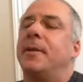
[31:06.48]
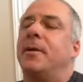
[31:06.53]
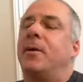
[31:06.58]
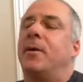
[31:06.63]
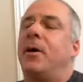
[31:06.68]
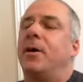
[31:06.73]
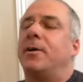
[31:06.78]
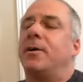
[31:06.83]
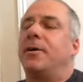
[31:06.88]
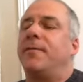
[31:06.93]

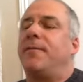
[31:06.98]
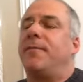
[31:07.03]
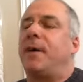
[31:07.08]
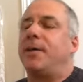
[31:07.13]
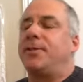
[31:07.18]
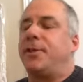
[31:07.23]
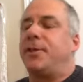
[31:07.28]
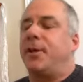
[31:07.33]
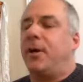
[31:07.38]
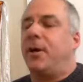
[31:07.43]
conqueror
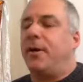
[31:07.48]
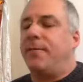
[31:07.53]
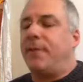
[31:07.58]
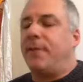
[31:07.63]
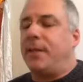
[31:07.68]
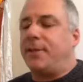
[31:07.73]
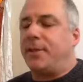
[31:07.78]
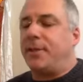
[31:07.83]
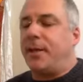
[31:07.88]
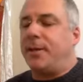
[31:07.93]
Vajradhara and
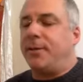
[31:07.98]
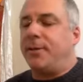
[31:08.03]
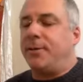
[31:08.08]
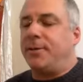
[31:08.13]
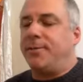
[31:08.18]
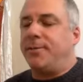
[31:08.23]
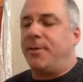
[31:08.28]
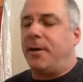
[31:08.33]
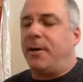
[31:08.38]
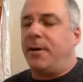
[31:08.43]

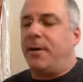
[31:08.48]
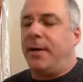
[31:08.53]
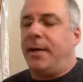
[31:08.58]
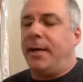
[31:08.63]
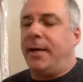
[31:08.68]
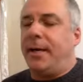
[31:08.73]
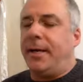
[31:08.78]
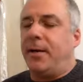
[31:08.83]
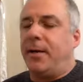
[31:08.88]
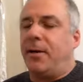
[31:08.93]

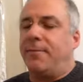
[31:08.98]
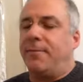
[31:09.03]
Vajrateshvari,